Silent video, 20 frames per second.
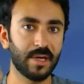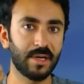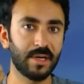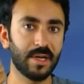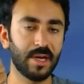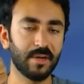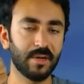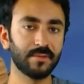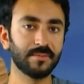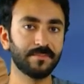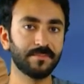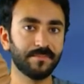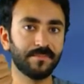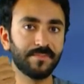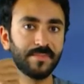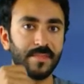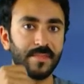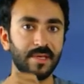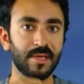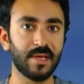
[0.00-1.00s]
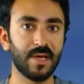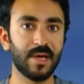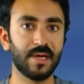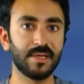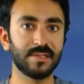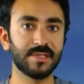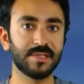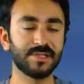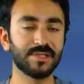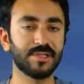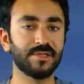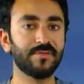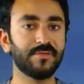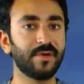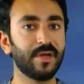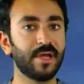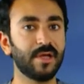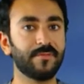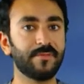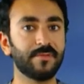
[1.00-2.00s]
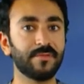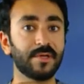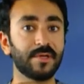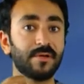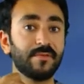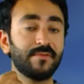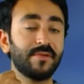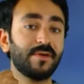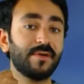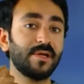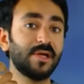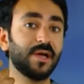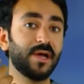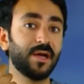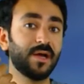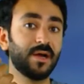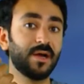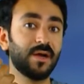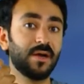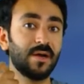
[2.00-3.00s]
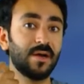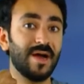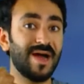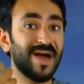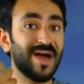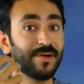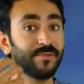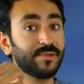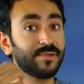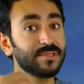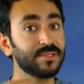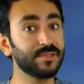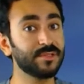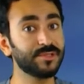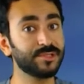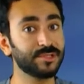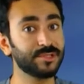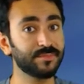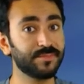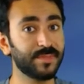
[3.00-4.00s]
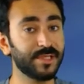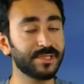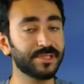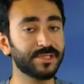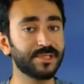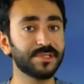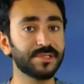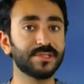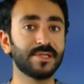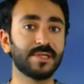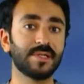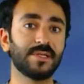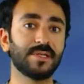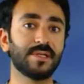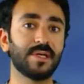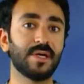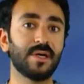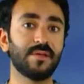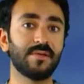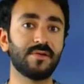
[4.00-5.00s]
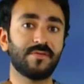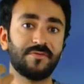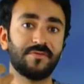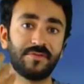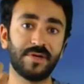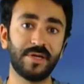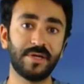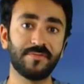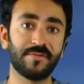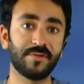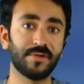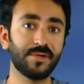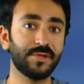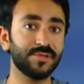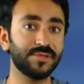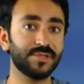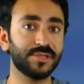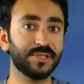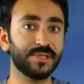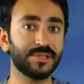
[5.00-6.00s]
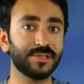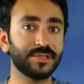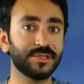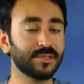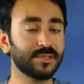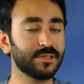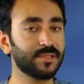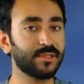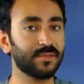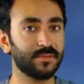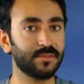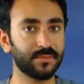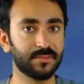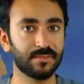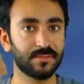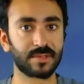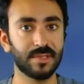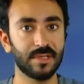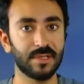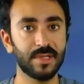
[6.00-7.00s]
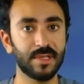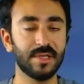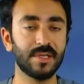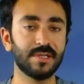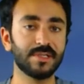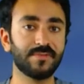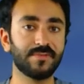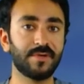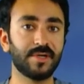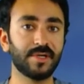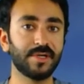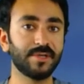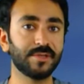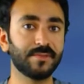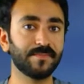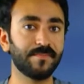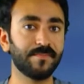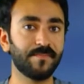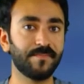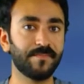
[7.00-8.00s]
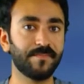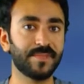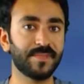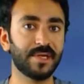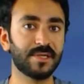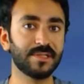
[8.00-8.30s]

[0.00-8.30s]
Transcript: We'll write it down. Yeah, it's actually very helpful. They're very high resolution pictures, and they're free for usage, so it's very good.